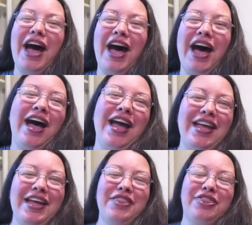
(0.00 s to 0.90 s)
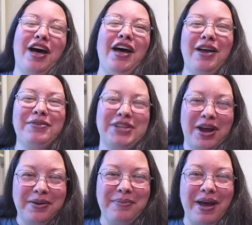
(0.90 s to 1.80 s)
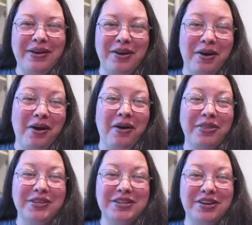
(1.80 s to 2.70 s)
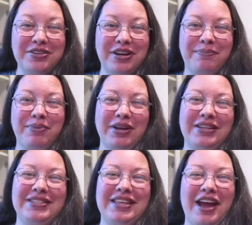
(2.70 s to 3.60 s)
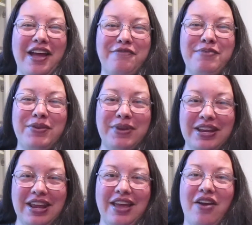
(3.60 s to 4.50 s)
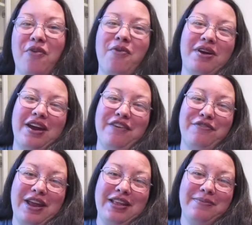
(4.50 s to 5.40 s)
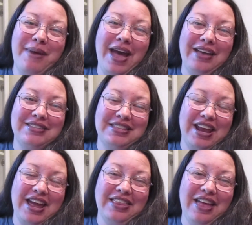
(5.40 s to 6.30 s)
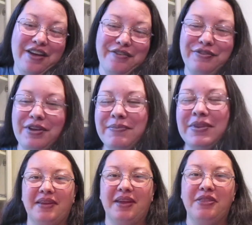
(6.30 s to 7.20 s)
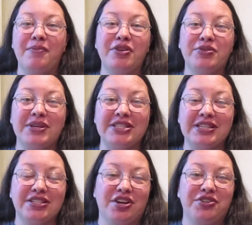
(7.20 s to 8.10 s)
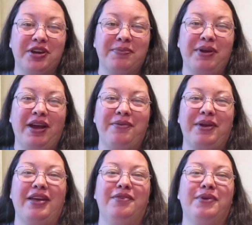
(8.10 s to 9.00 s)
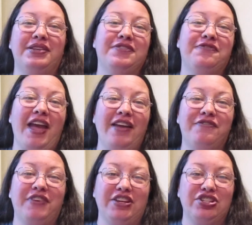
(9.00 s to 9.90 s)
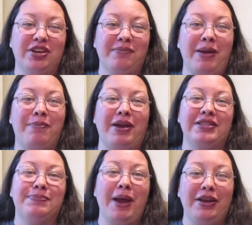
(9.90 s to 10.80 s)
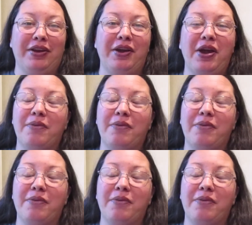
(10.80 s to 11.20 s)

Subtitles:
I thought I would talk about all the Star Trek books that I've been reading or have read in the past that I love. The most recent Star Trek book I read was fan fiction by Brent Spiner.